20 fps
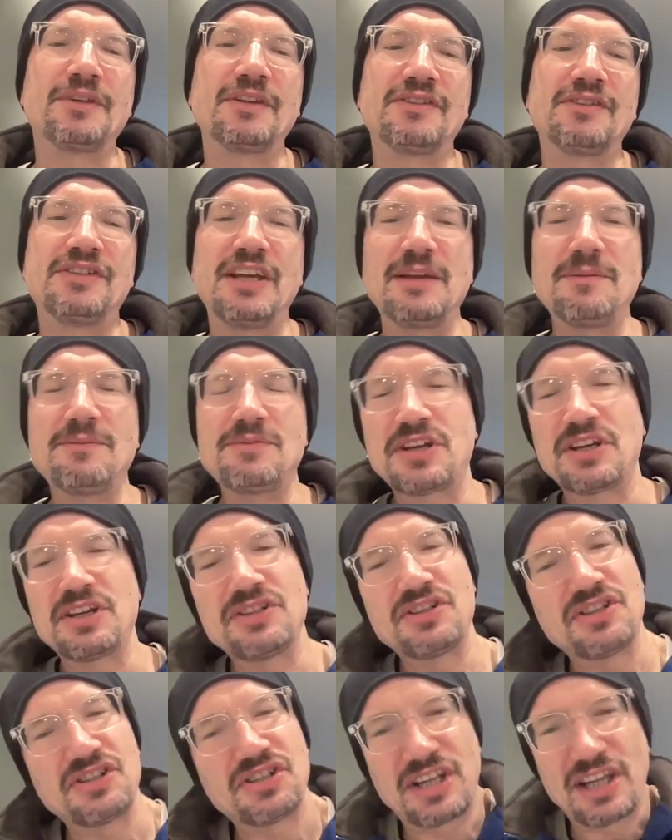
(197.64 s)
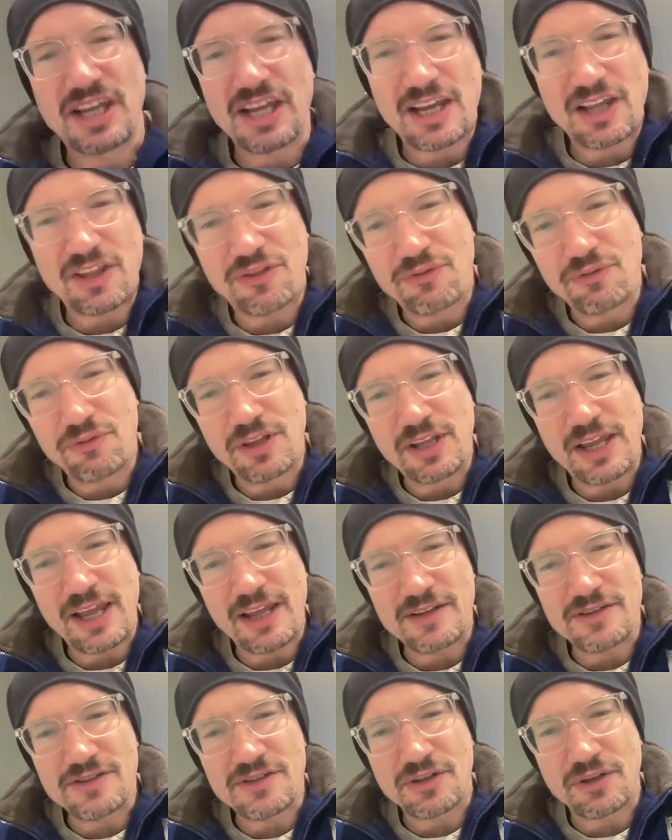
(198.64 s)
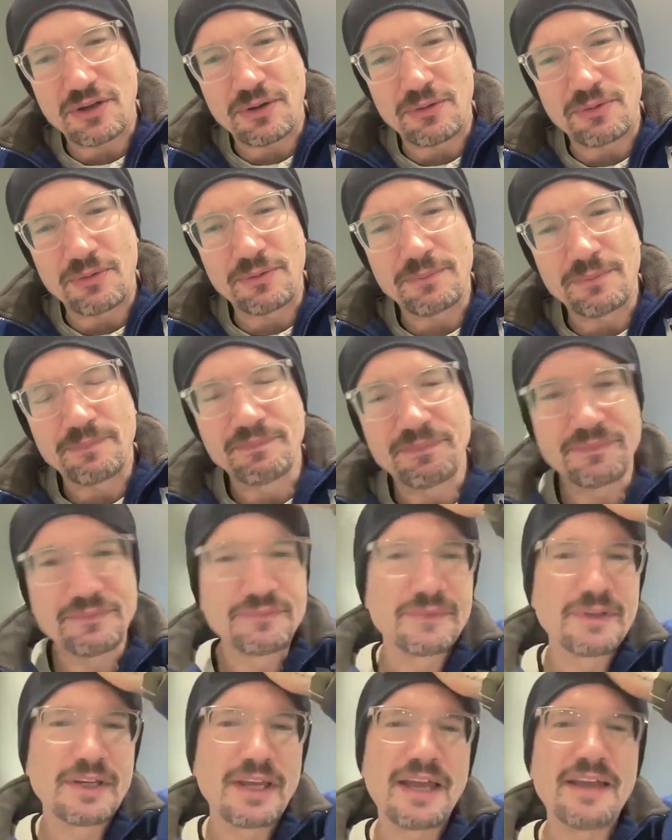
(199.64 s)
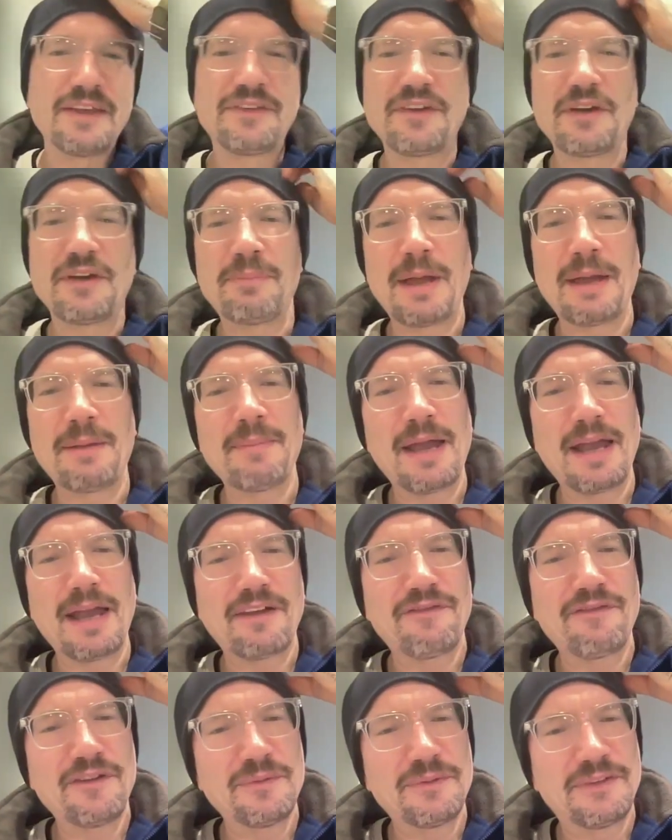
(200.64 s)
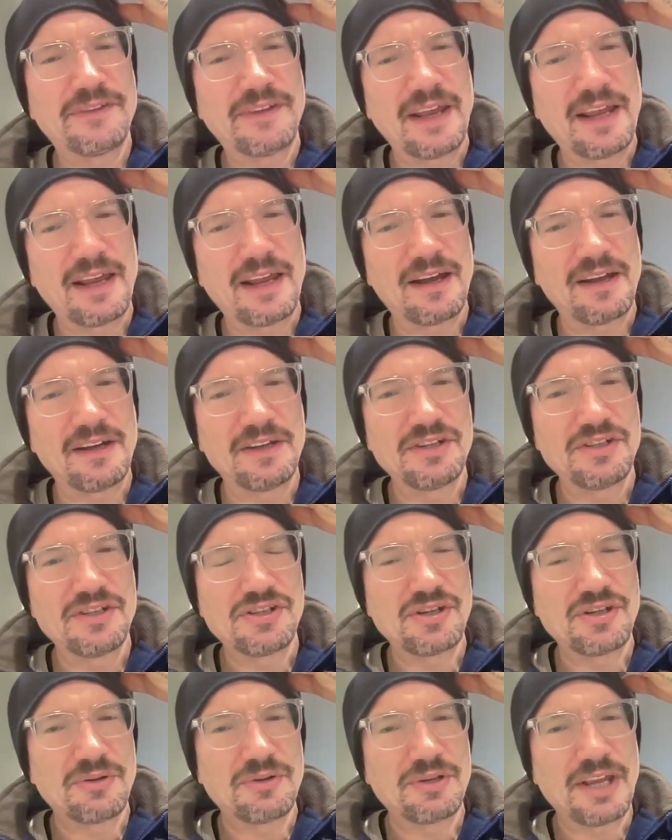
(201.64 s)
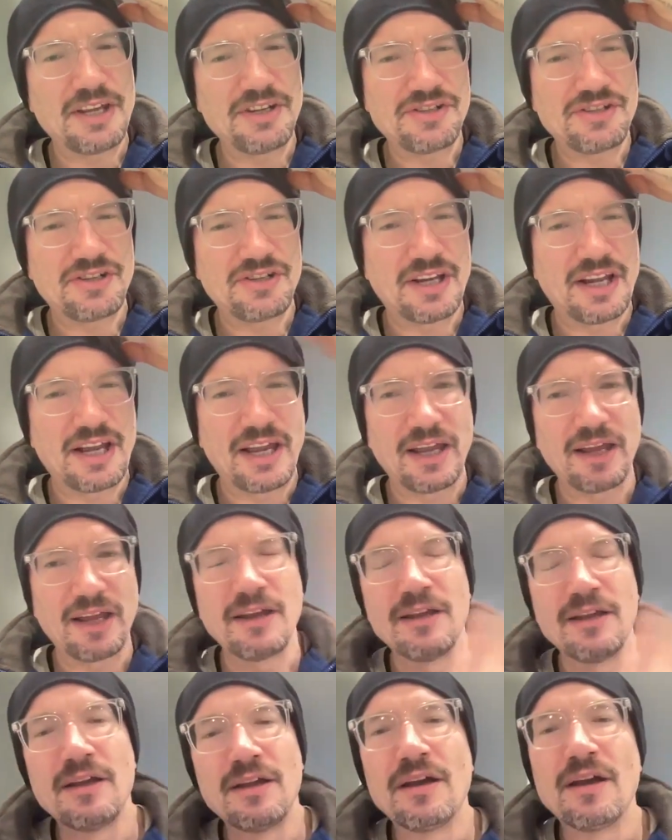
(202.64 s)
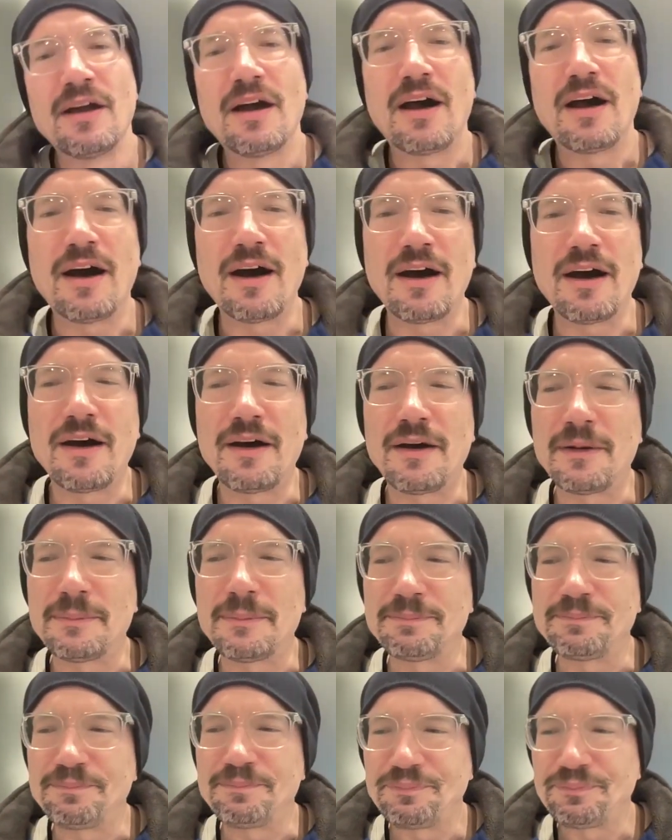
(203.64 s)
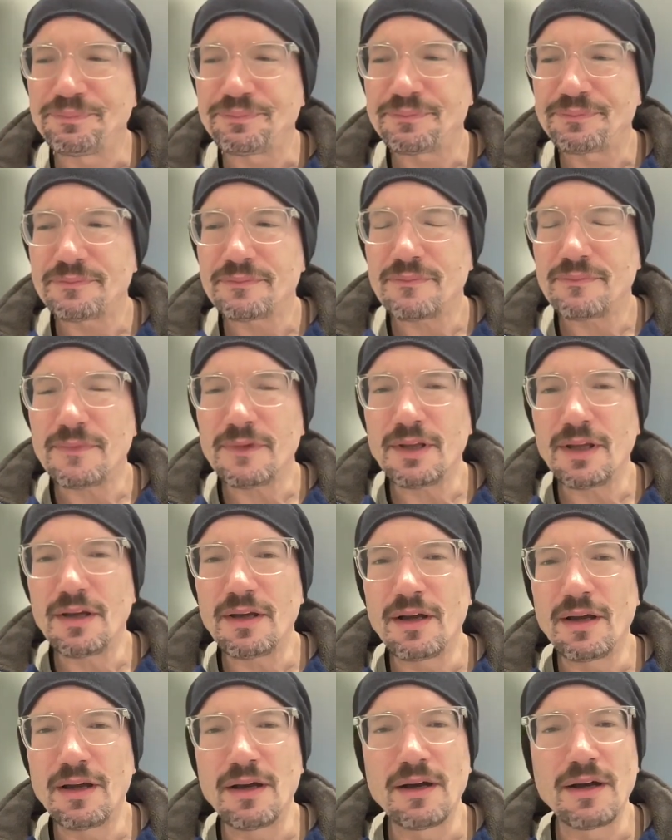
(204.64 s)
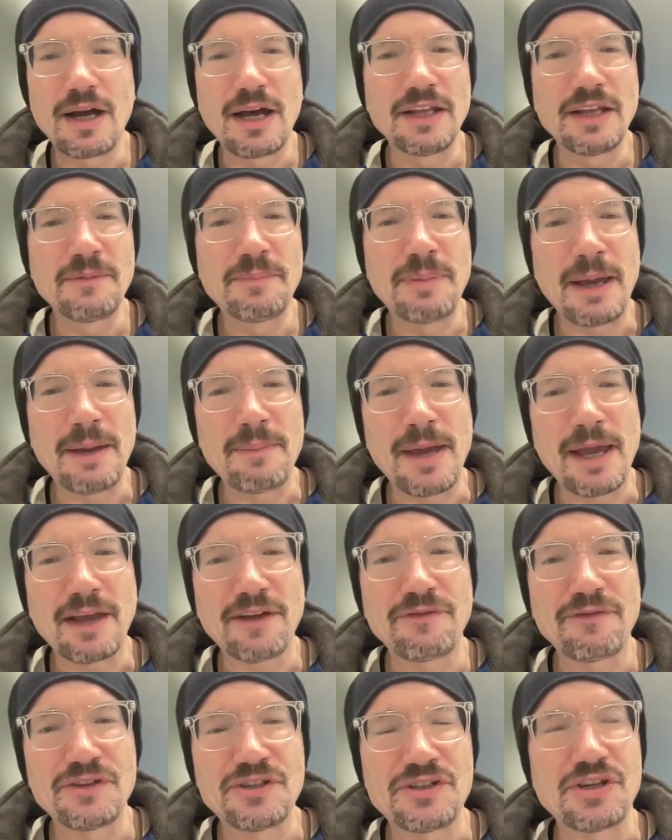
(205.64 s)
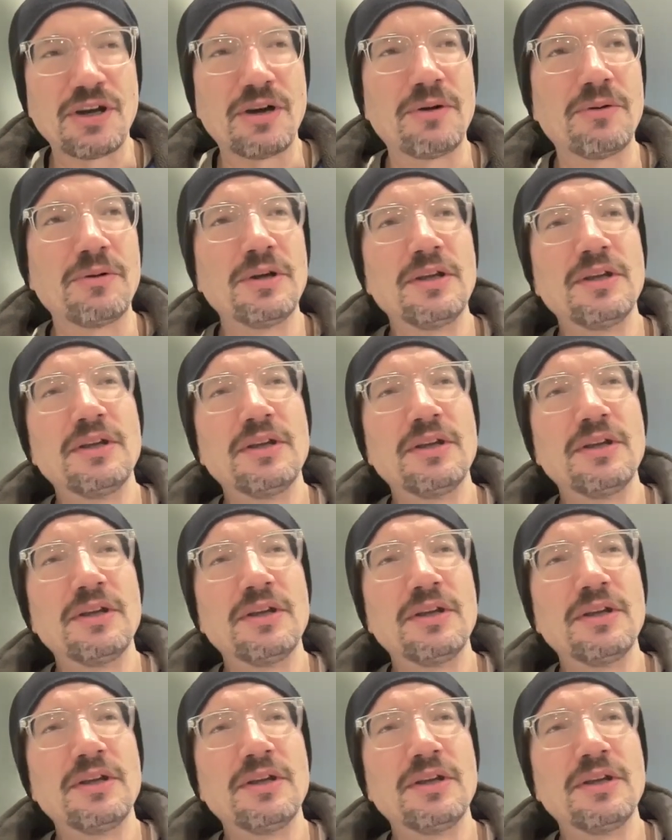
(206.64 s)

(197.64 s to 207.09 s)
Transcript: teams can just kick it through the end zone, as Pat McAfee was saying on his show yesterday, um, on the Pat McAfee show,